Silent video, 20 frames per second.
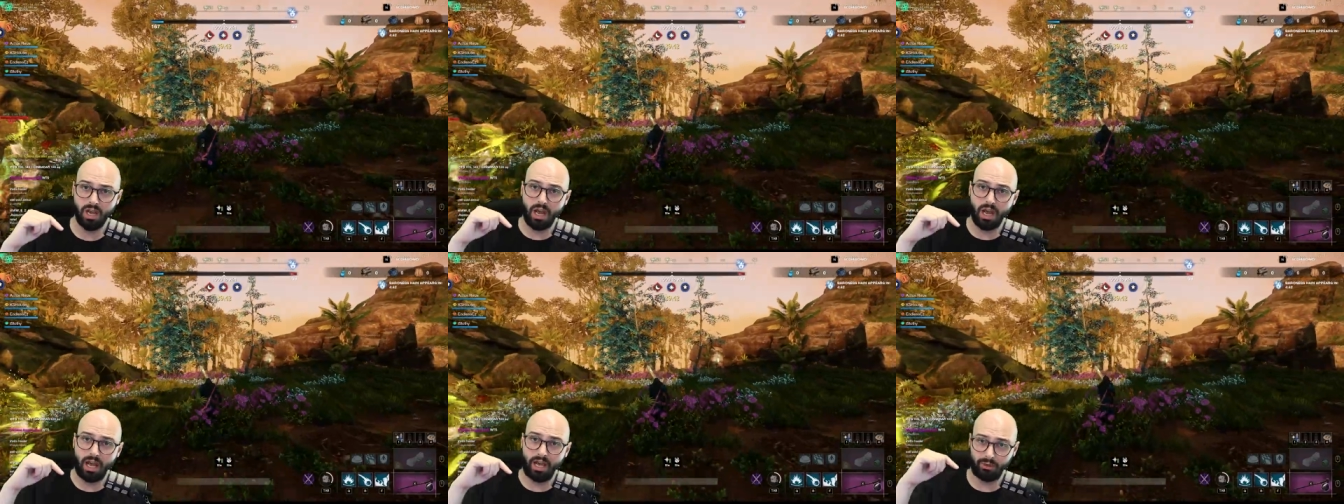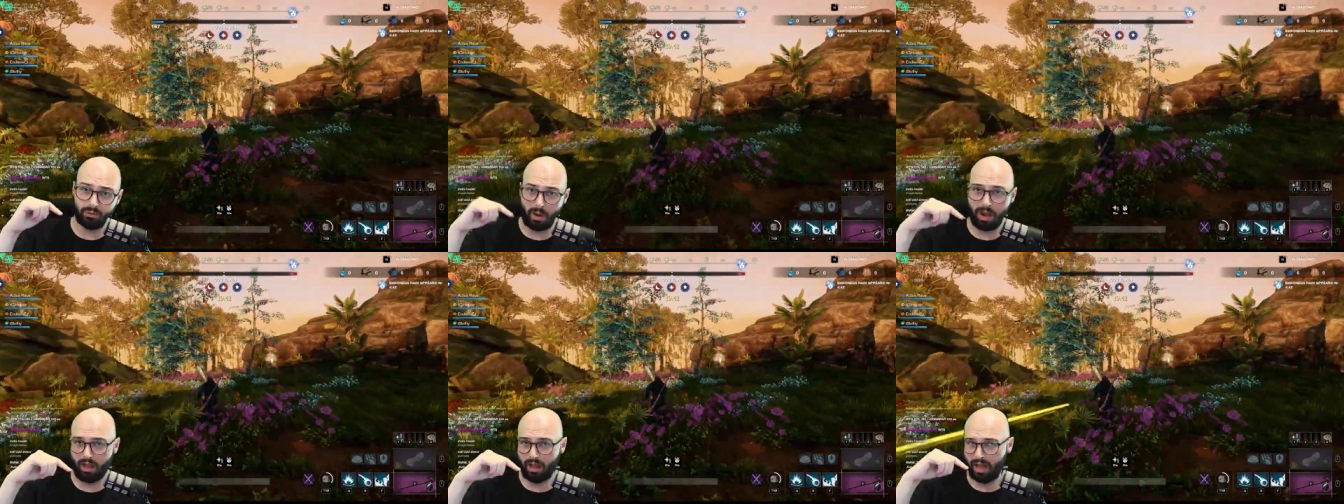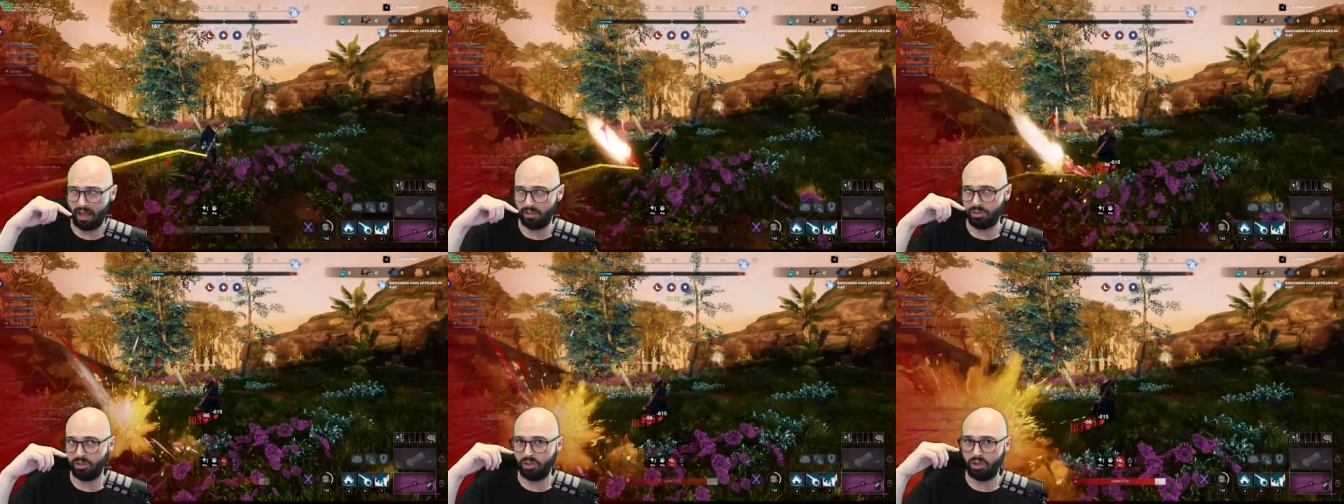as well
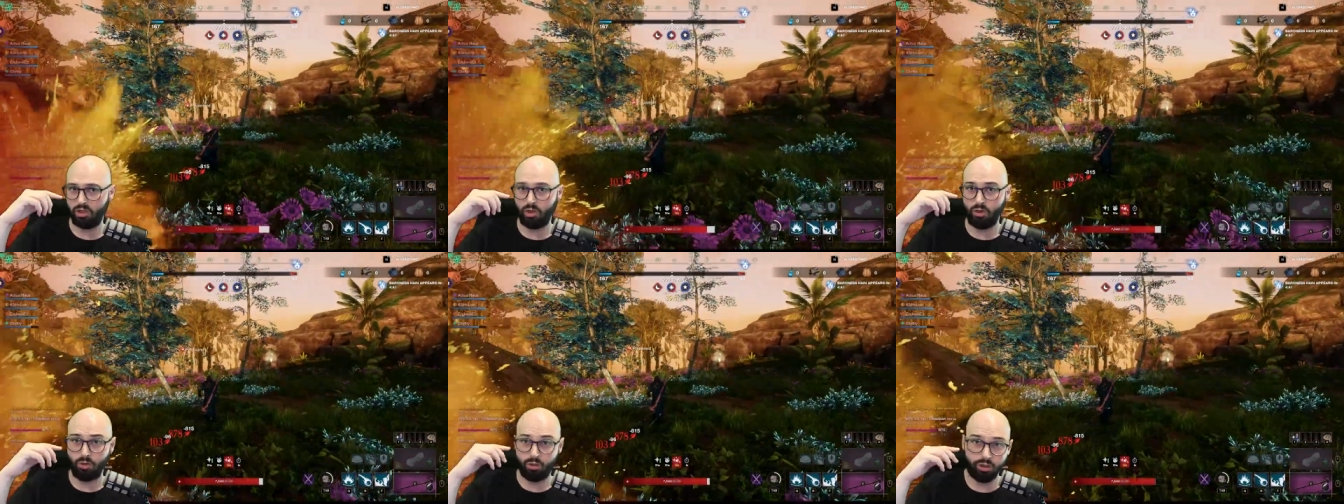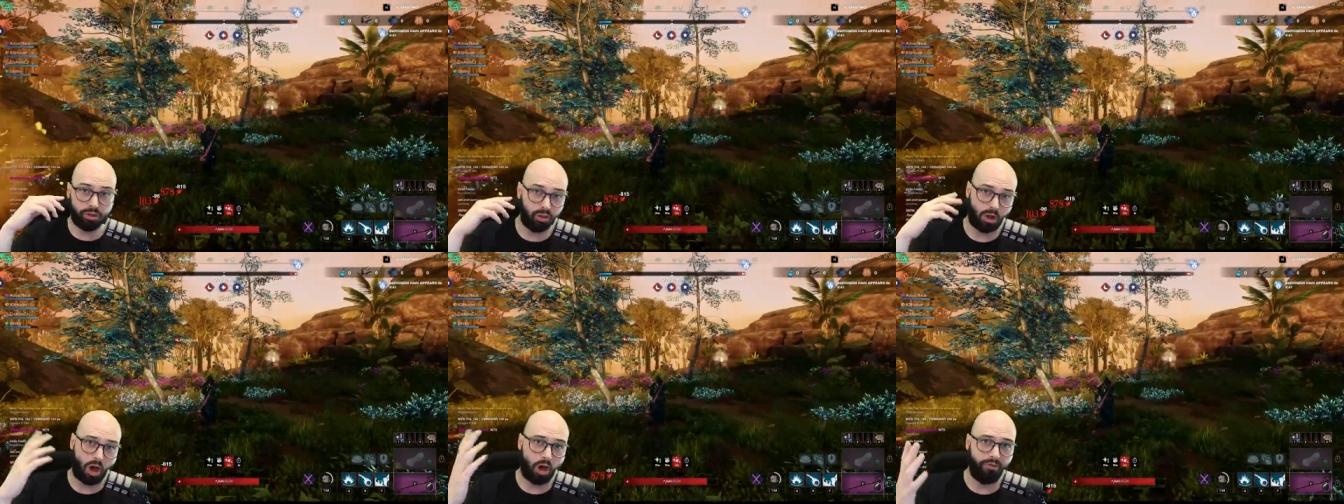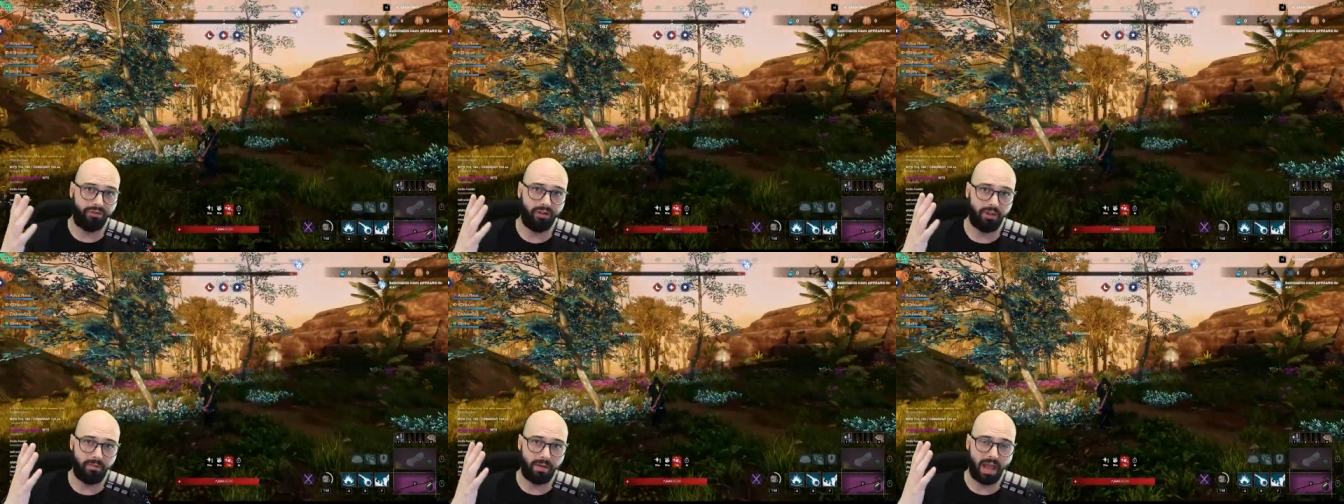as you shall
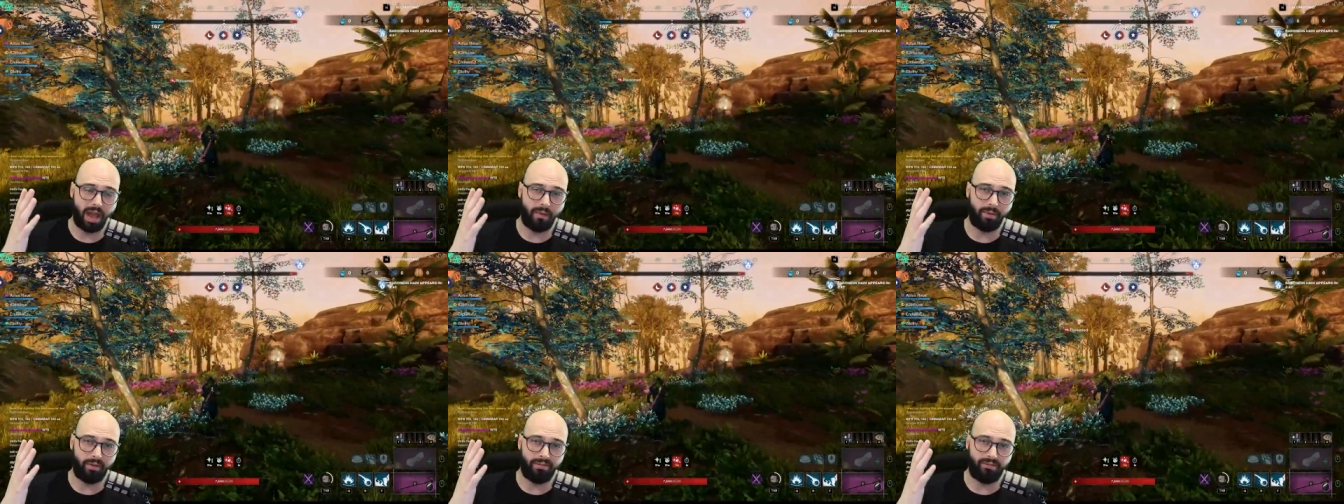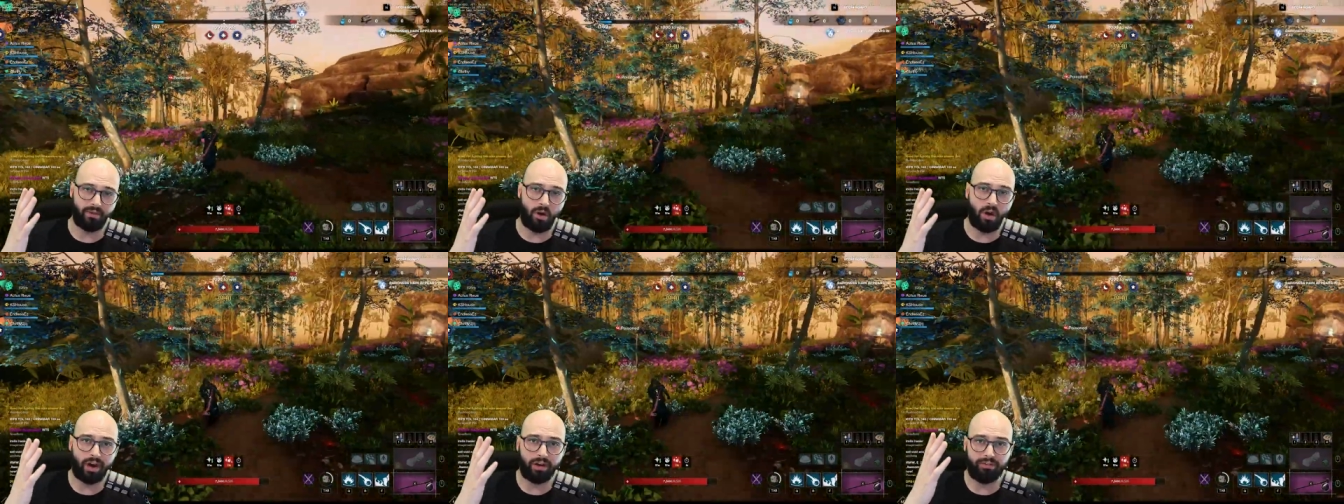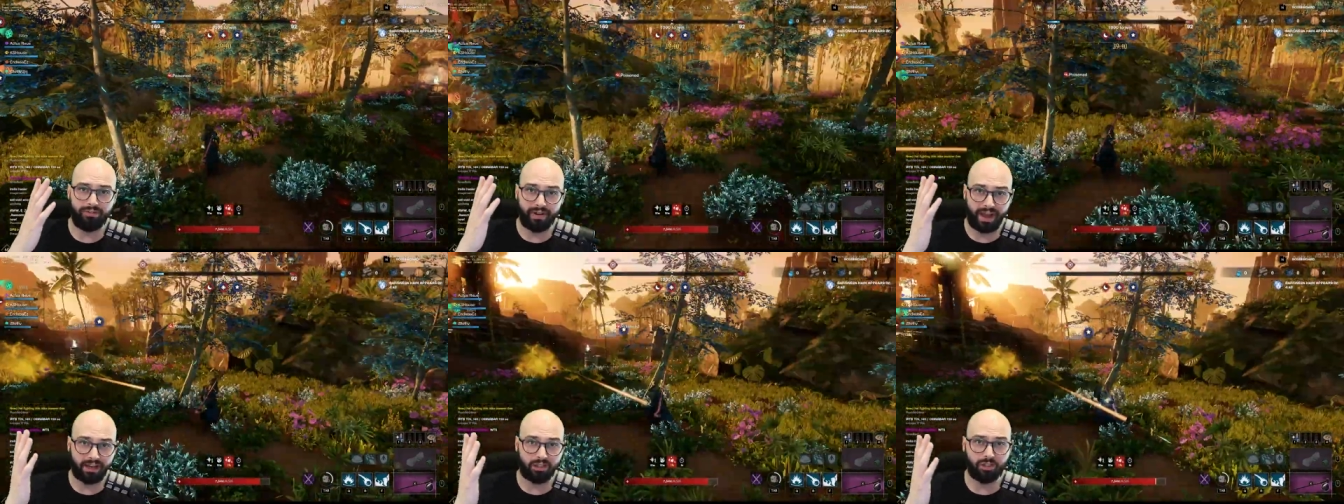hopefully be able to find
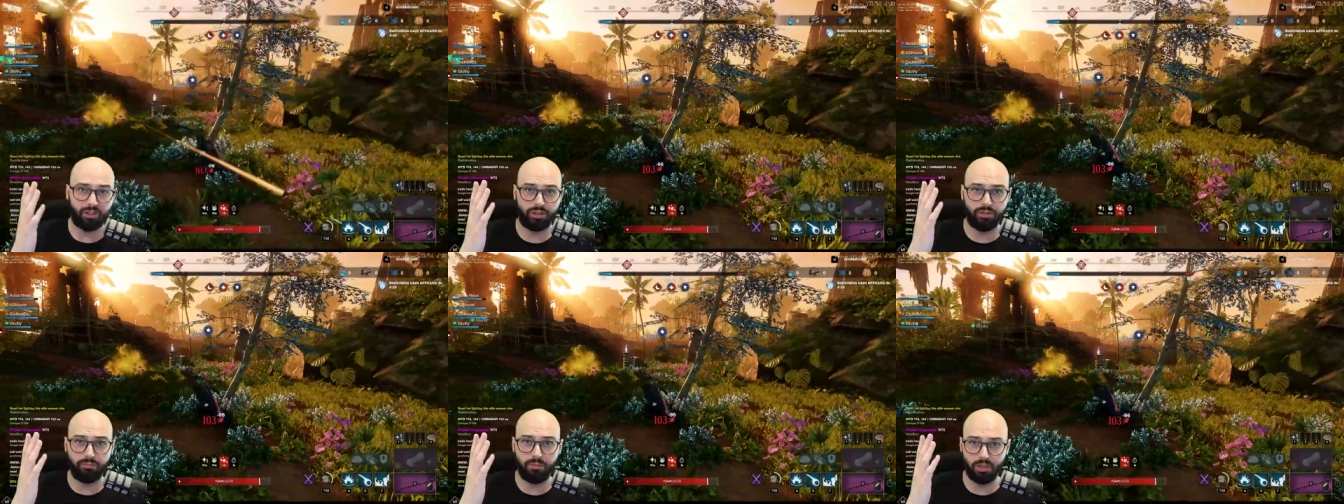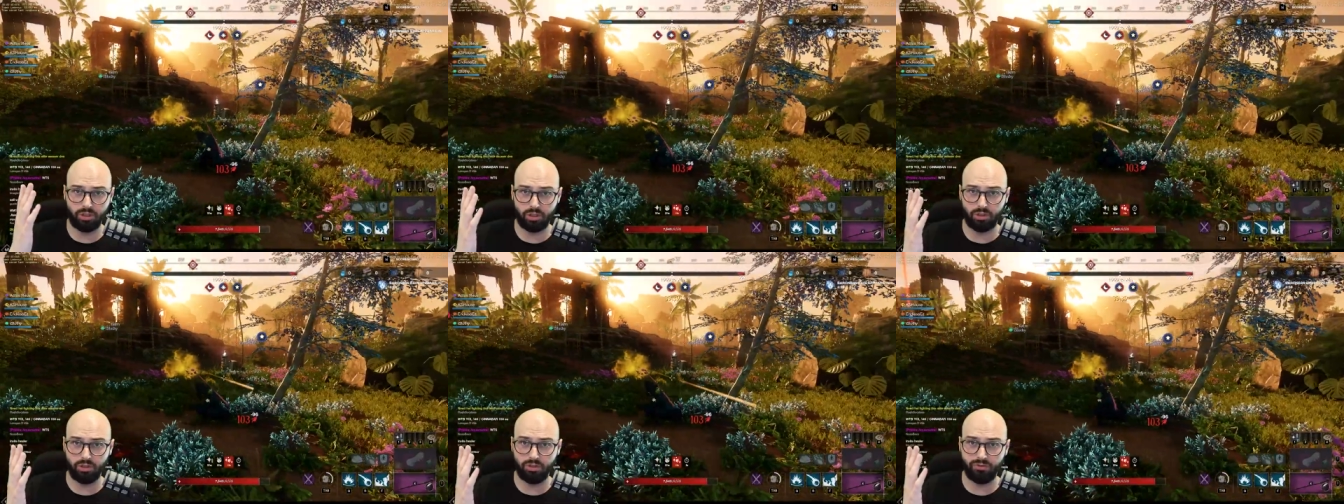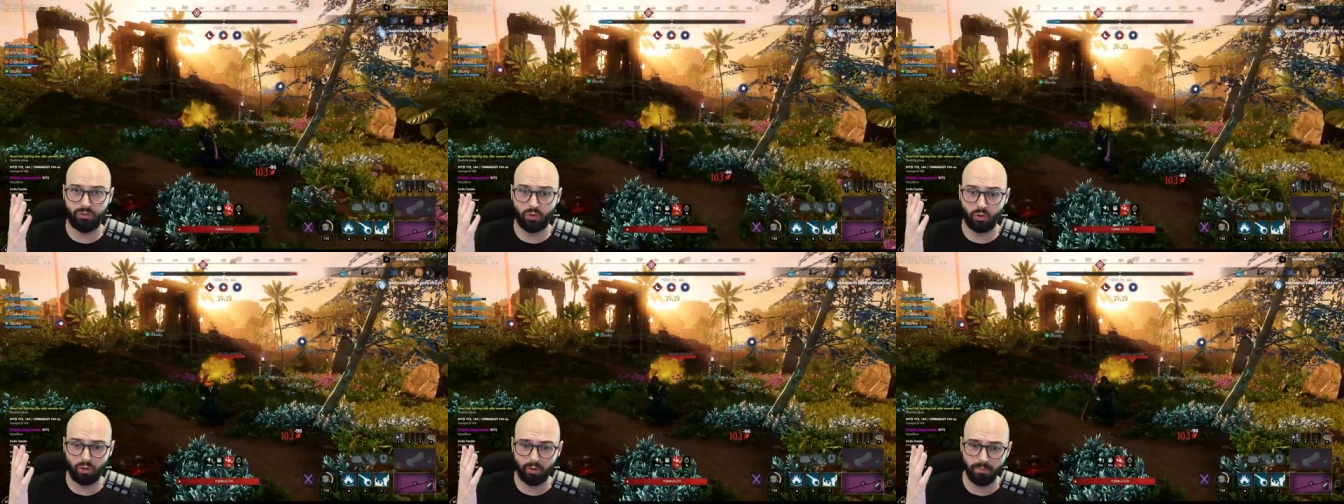faction missions
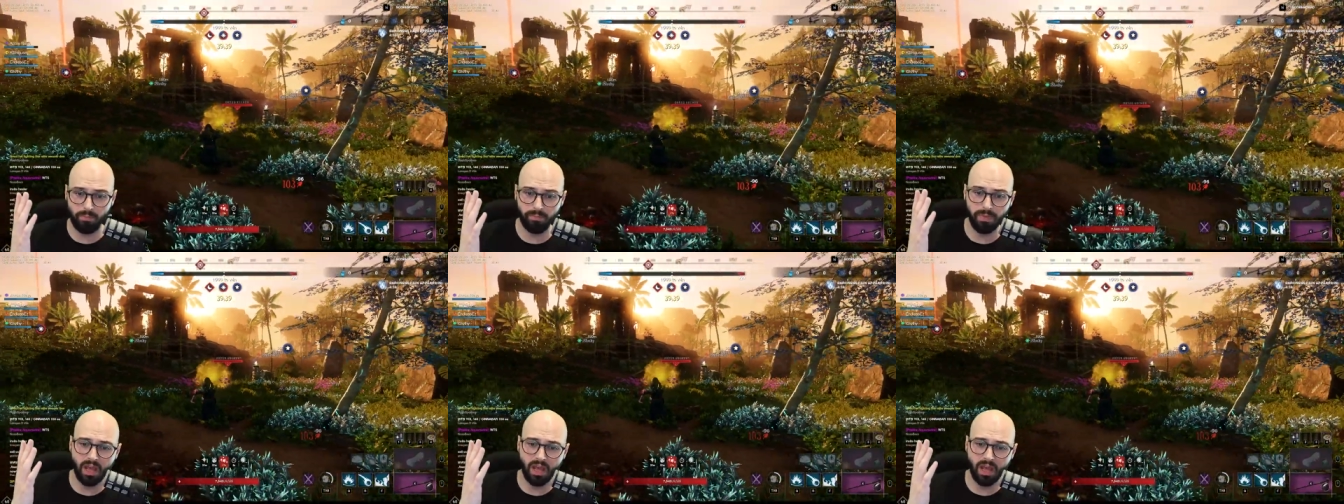for them.